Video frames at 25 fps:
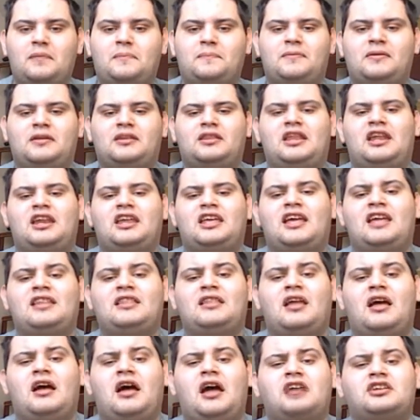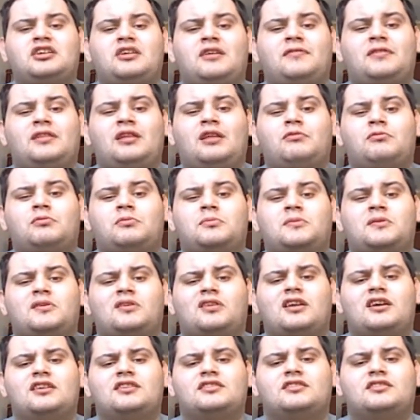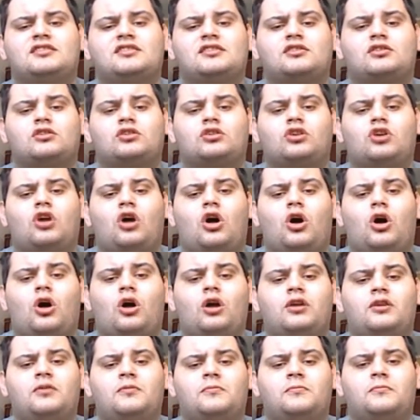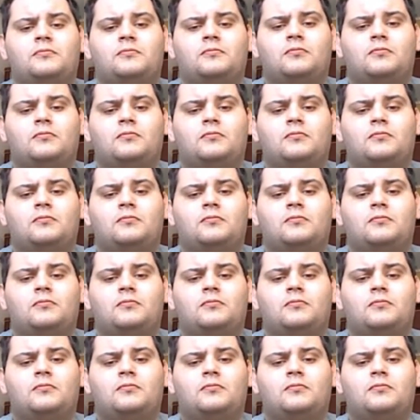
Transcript: But then again, actually I think that would be classed as a con.